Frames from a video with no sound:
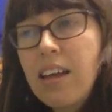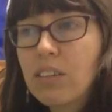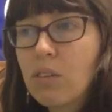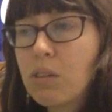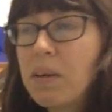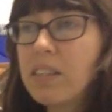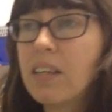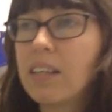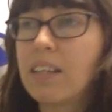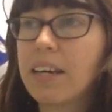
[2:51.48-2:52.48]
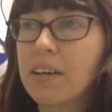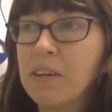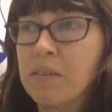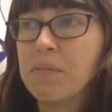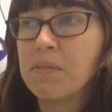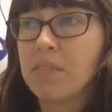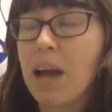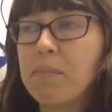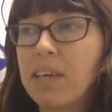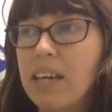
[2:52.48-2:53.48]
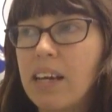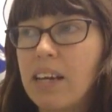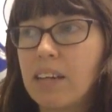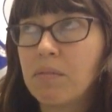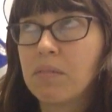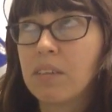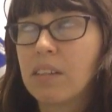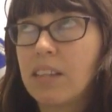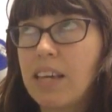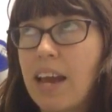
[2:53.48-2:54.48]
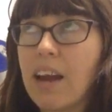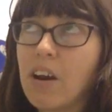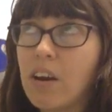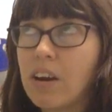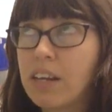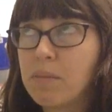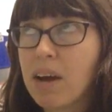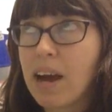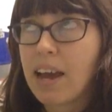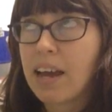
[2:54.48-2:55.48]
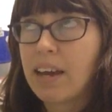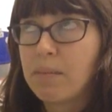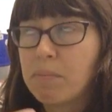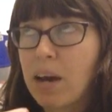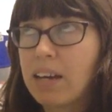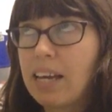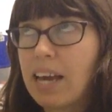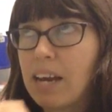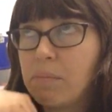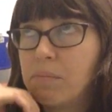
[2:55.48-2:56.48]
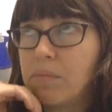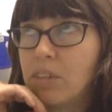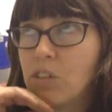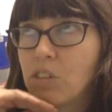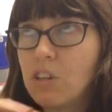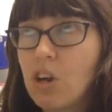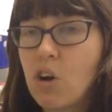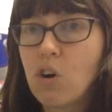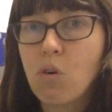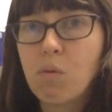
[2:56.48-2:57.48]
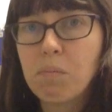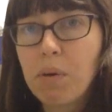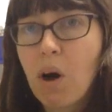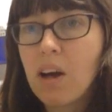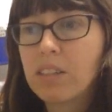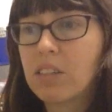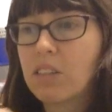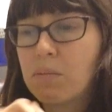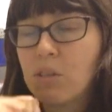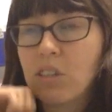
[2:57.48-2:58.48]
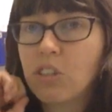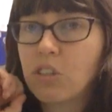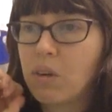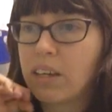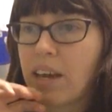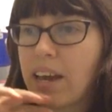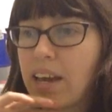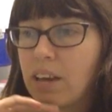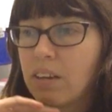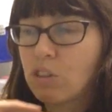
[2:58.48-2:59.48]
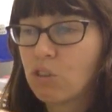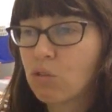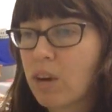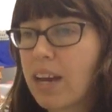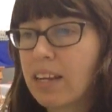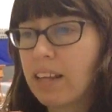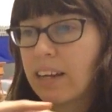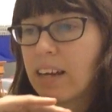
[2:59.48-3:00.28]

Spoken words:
so it's basically like I'm getting the air in my body, and there's no pauses. I'm just doing a straight